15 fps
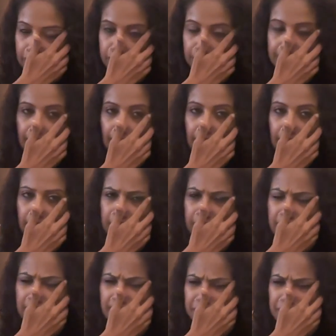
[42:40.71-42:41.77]
she was telling me, she
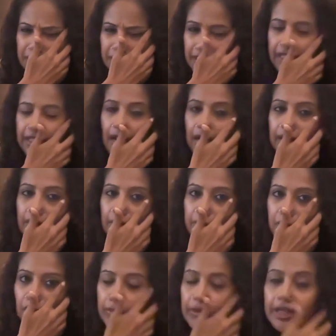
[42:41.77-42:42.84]
just made a very random
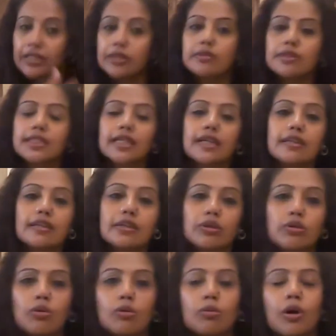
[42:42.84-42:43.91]
comment to say that, you
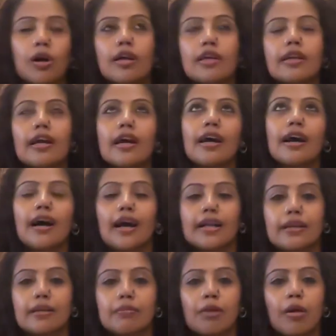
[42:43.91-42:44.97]
know what, I
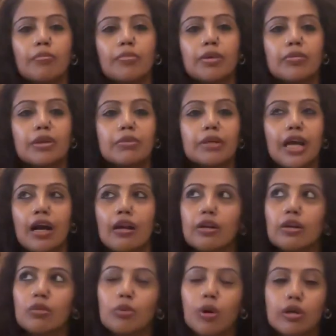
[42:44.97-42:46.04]
think Bombay will be
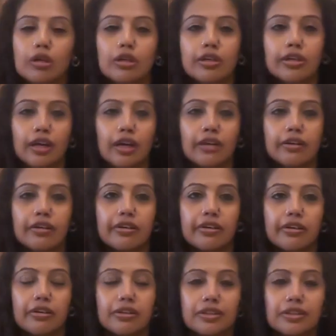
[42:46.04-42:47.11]
underwater in 100
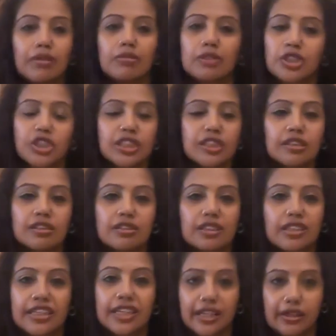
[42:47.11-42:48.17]
years. No, she's a
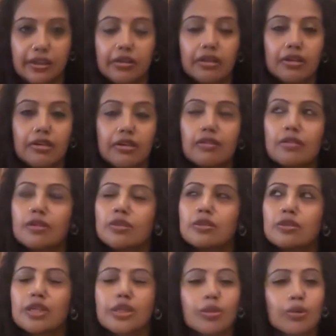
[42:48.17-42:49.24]
kid.
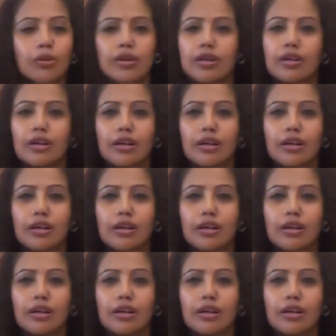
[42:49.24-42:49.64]
So I told her,